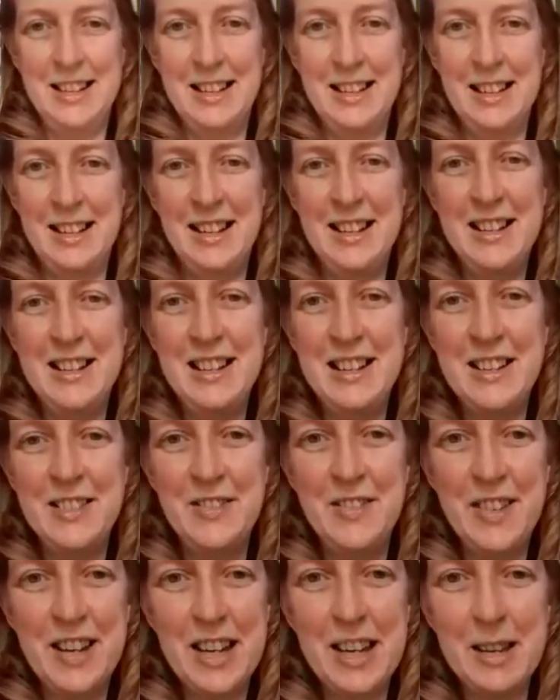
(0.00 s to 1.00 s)
a
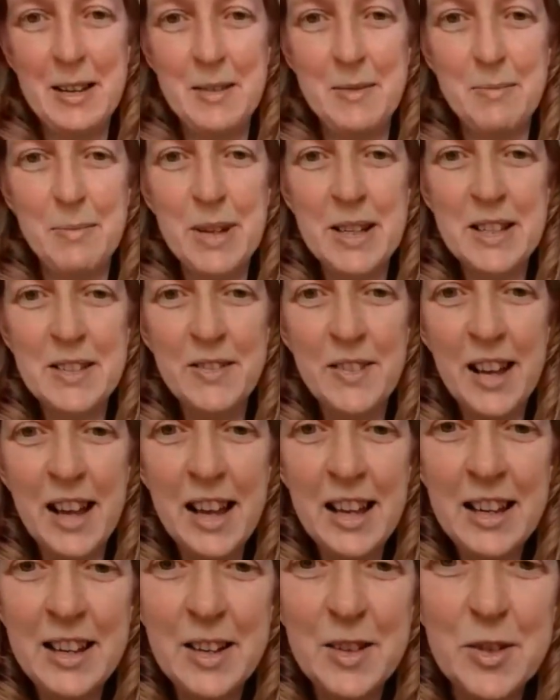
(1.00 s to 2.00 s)
lovely butterfly
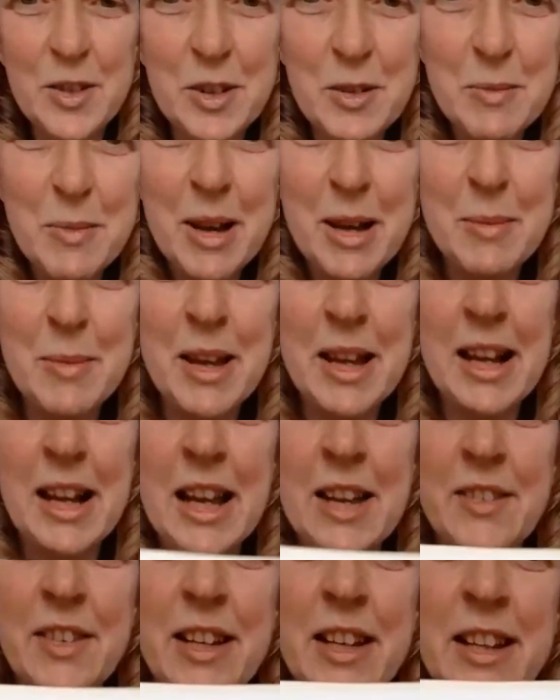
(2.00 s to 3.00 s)
drawn by my
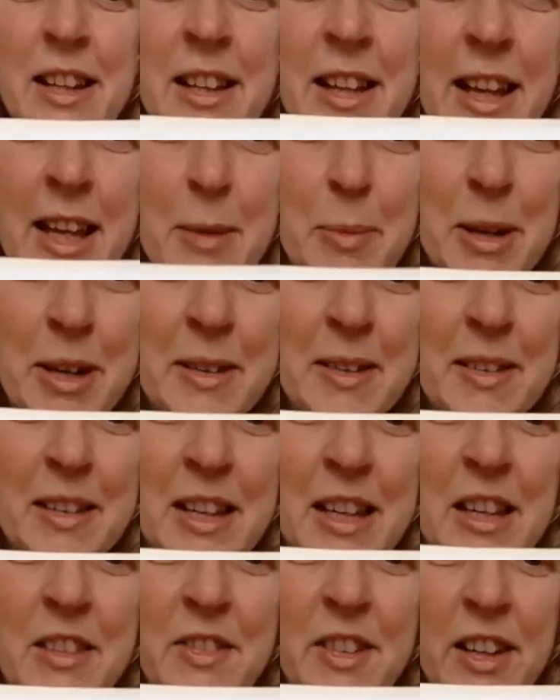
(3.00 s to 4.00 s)
clever little neighbour,
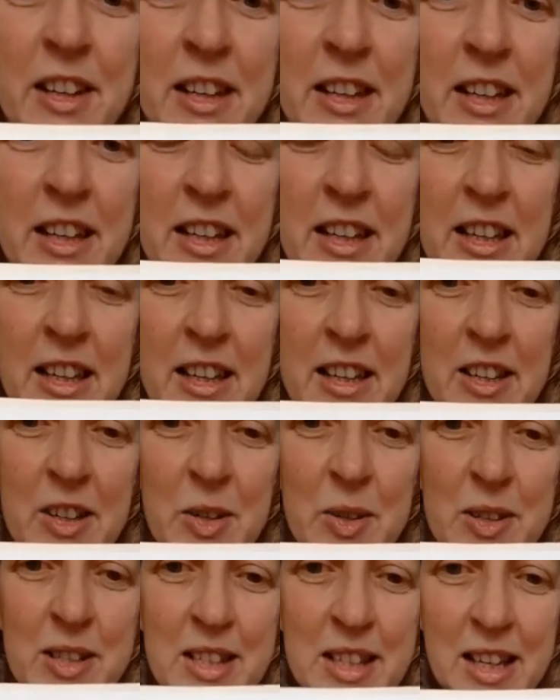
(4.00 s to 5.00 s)
Eva, who
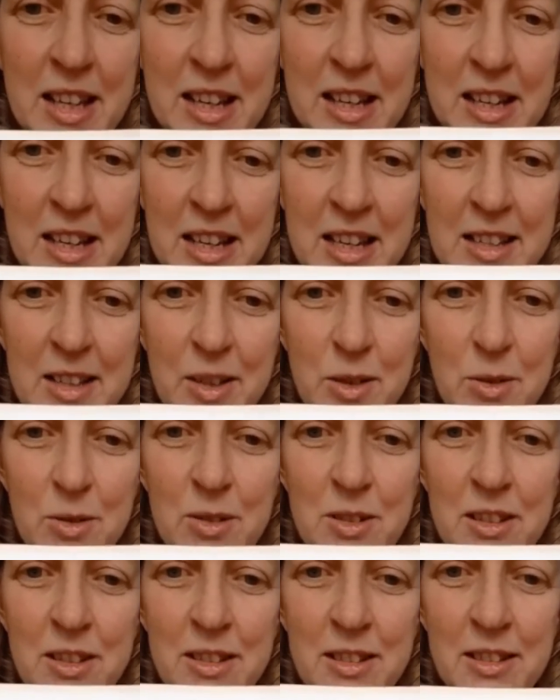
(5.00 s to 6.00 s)
is 9 years
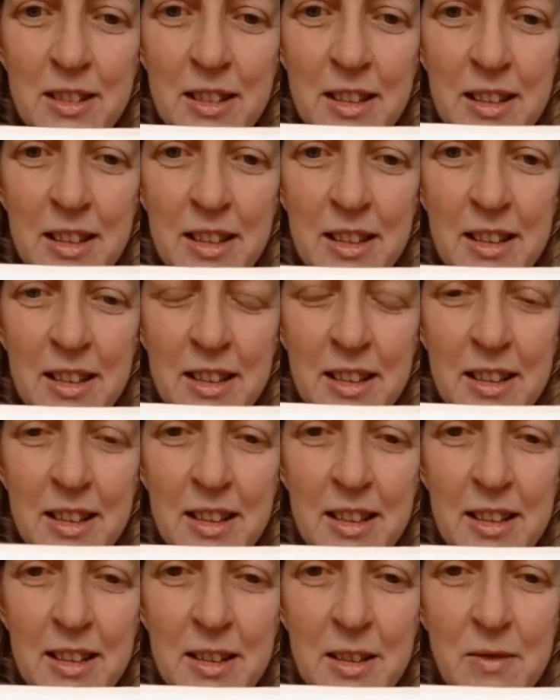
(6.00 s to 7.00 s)
old.
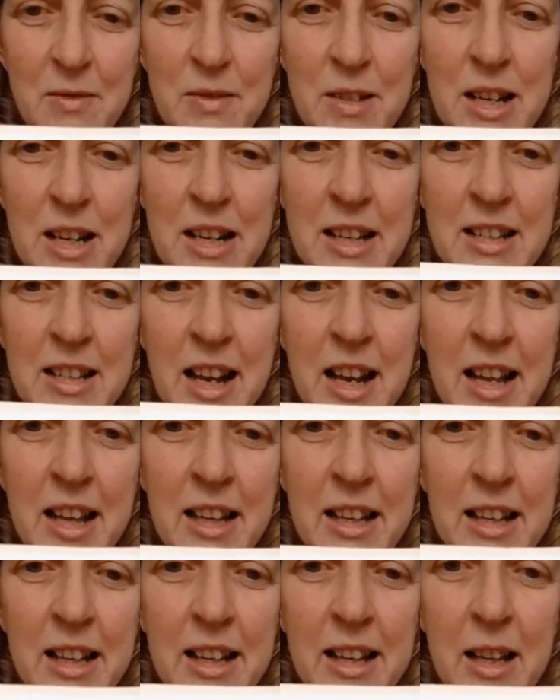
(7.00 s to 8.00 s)
It's a really
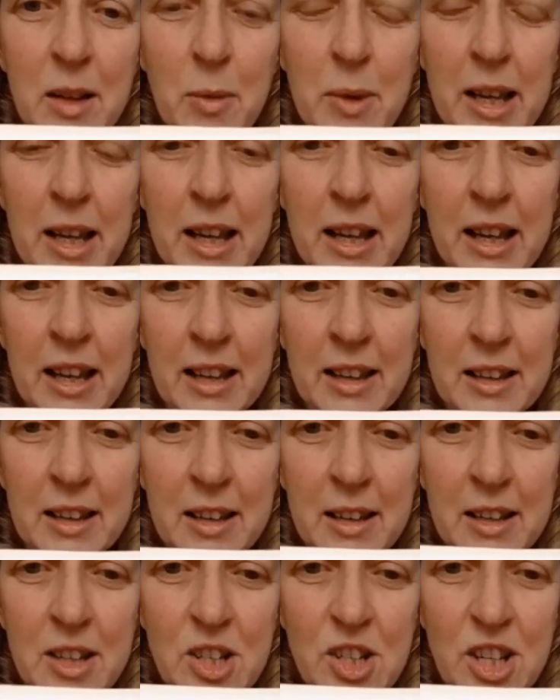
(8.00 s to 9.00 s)
delicate little wing and the
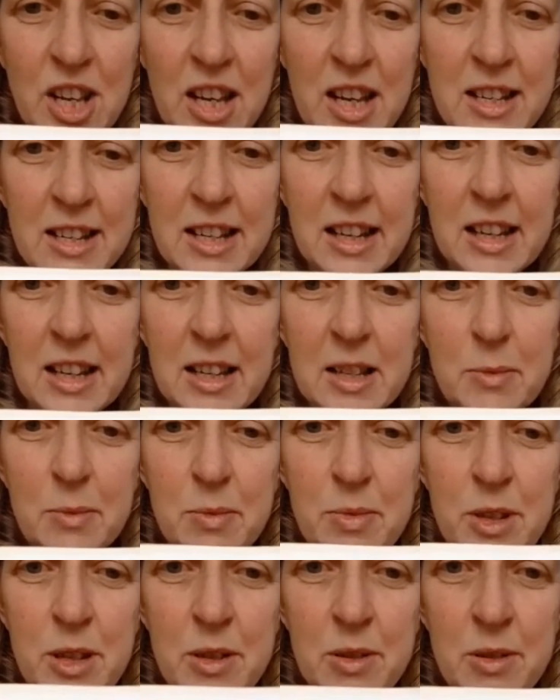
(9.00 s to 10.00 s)
shading is
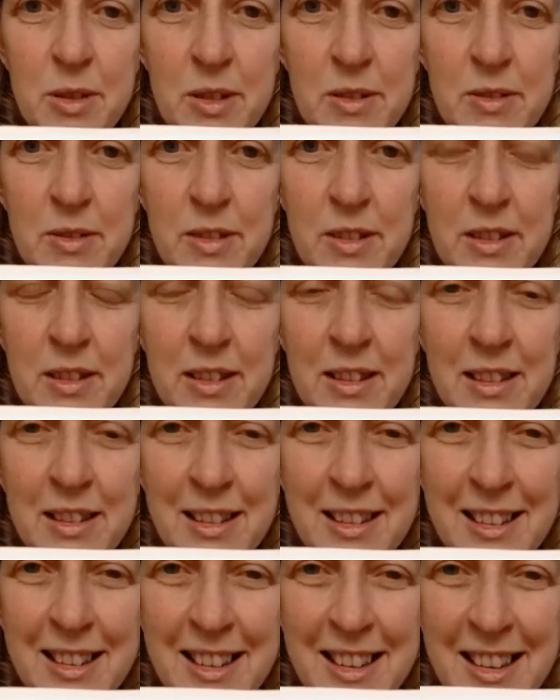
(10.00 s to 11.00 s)
beautiful.
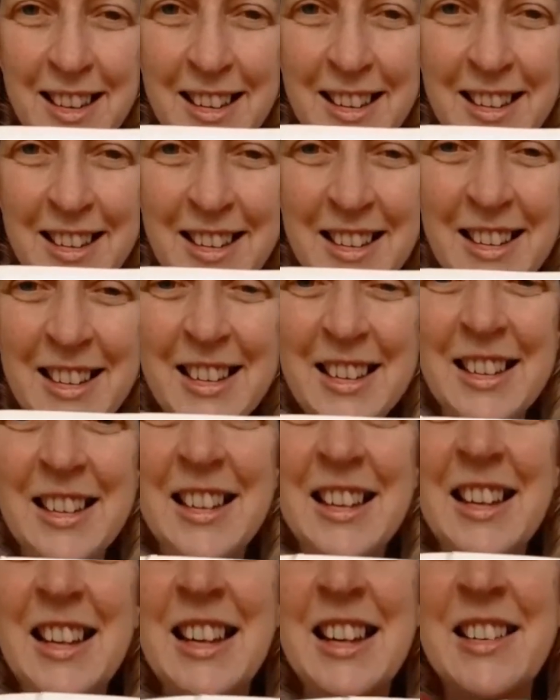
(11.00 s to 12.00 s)
And
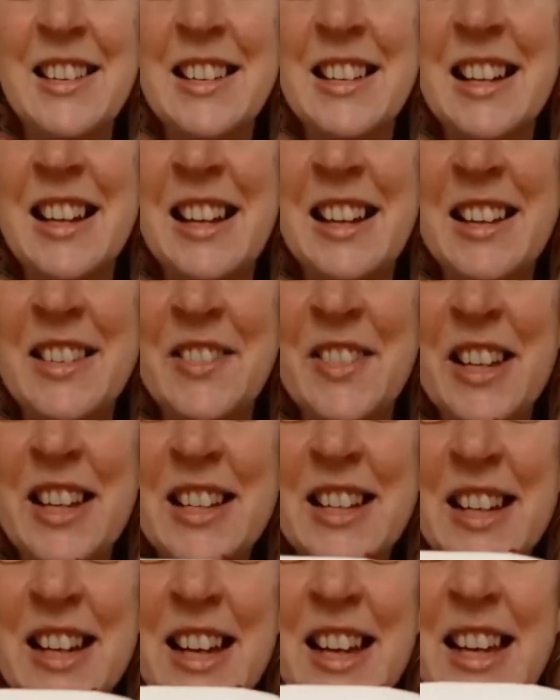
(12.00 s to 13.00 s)
here is a lovely
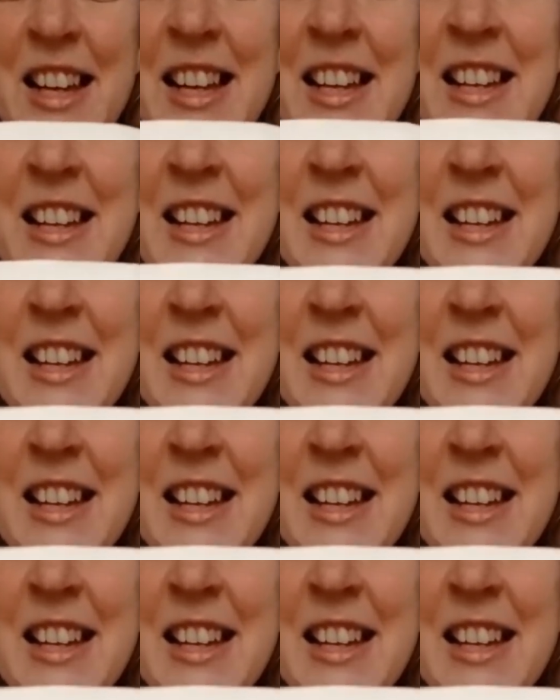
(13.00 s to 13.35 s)
tiger,